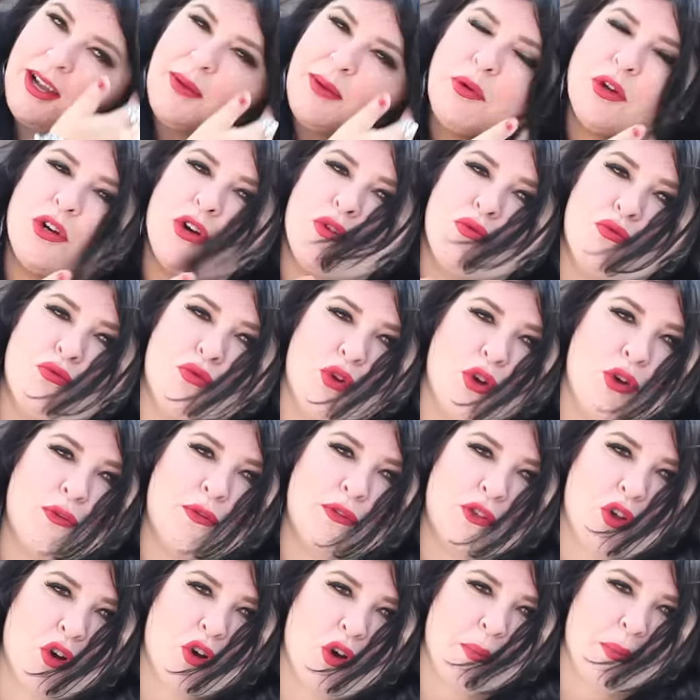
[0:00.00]
I'm on a
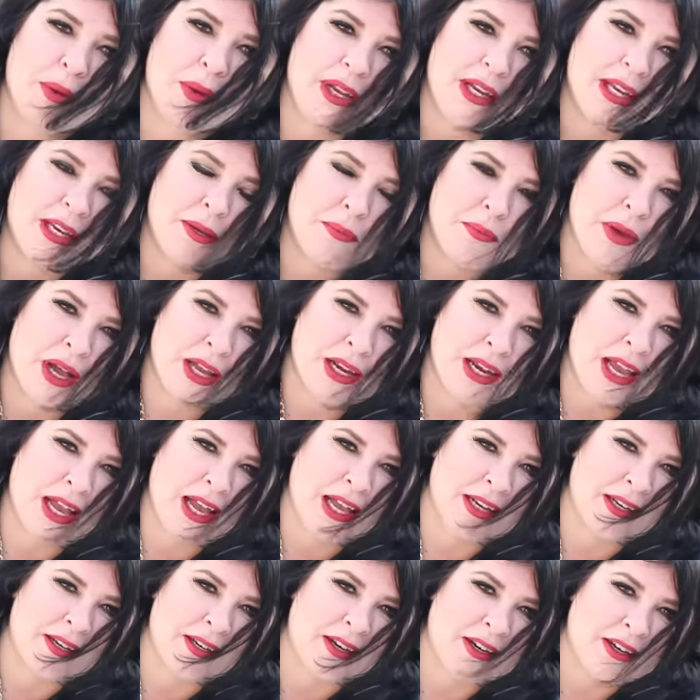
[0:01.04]
rooftop in
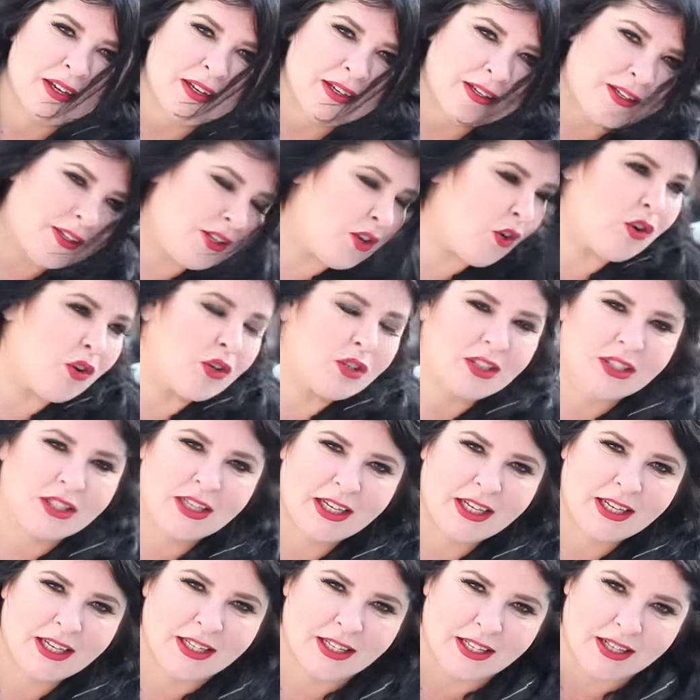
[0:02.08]
Manhattan, not
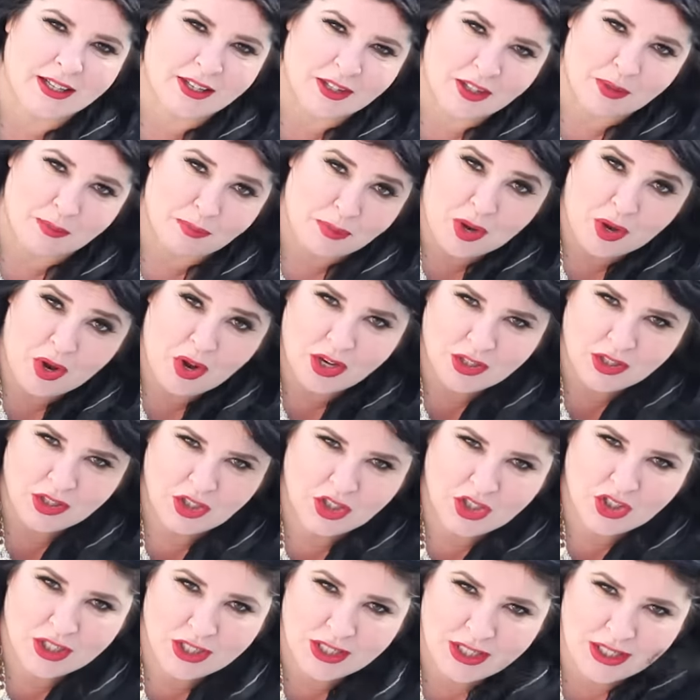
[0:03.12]
in the
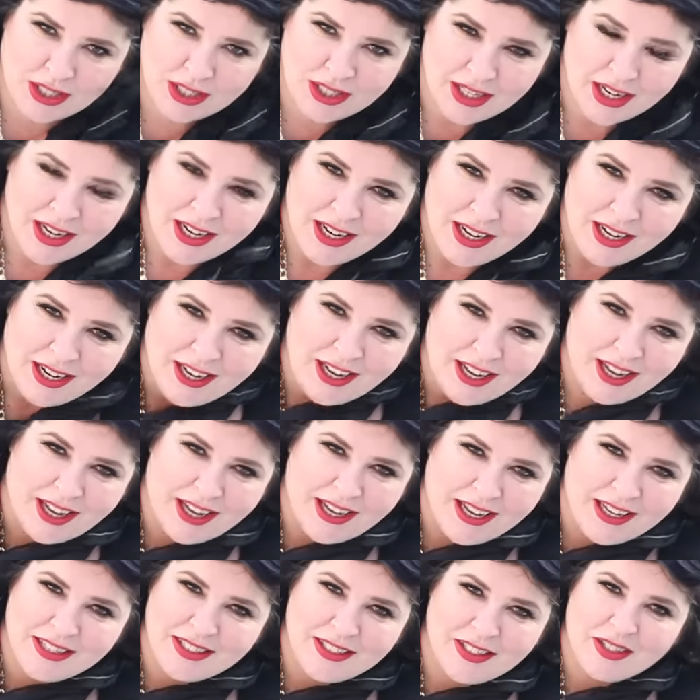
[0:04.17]
pastures
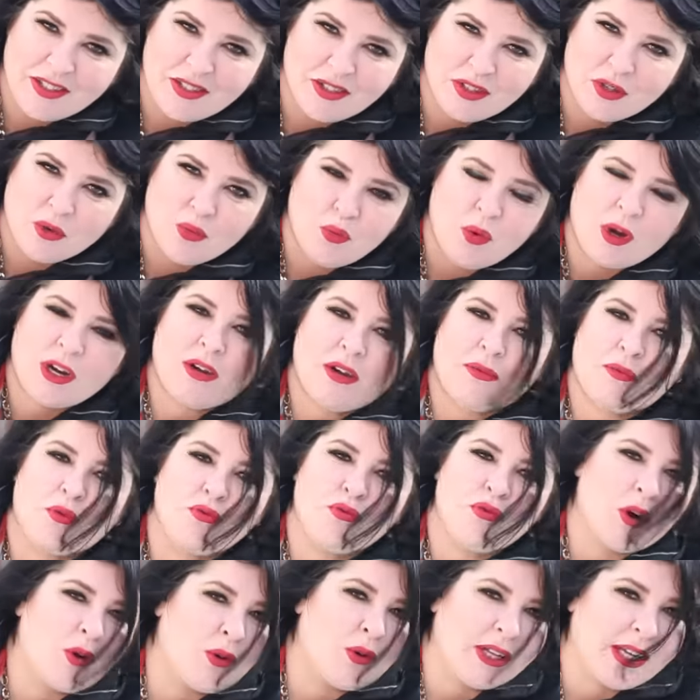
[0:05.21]
and the wonderful
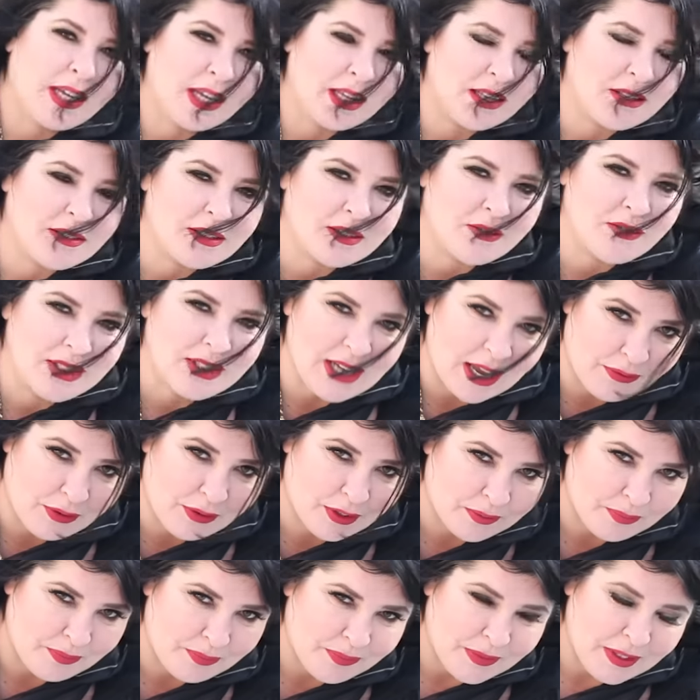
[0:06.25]
rolling hills of
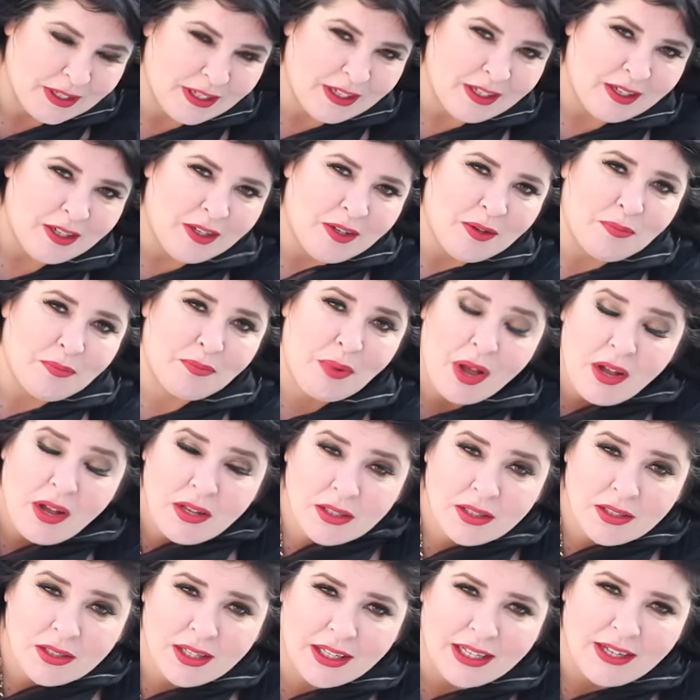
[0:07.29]
Devon.
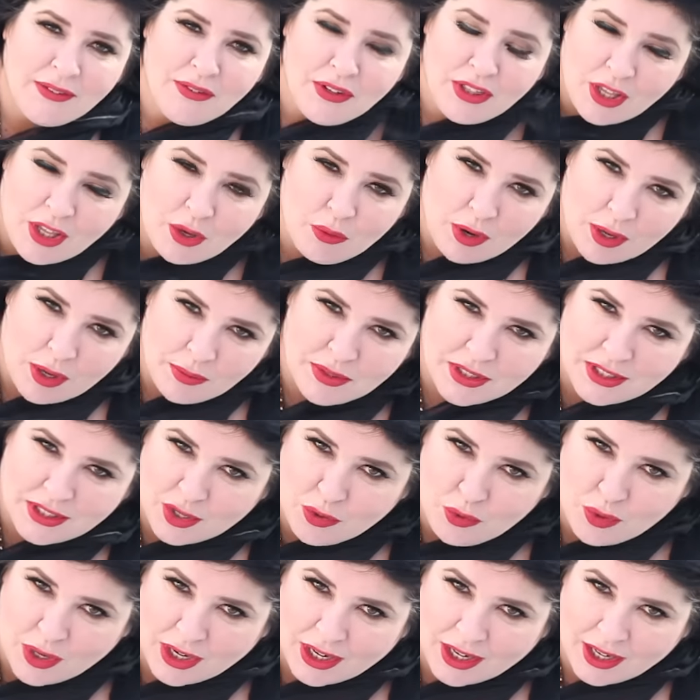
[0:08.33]
But even though I'm
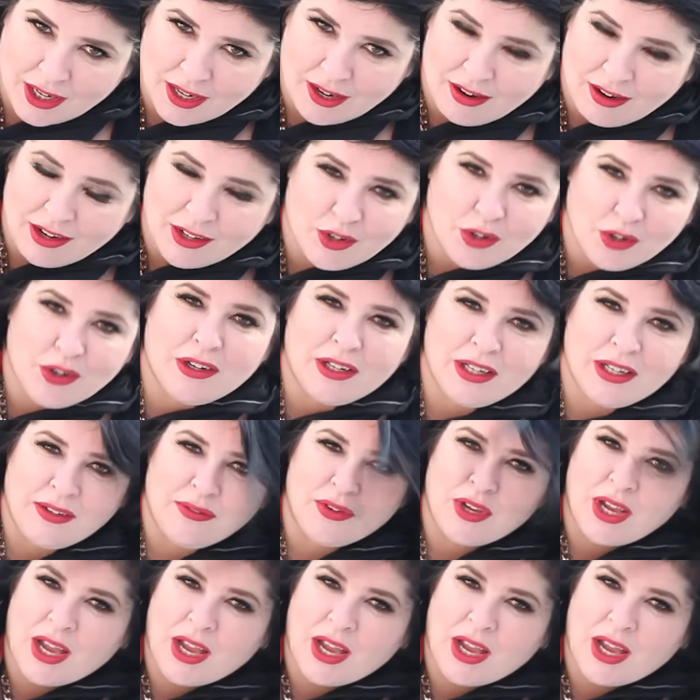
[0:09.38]
still here, I couldn't leave you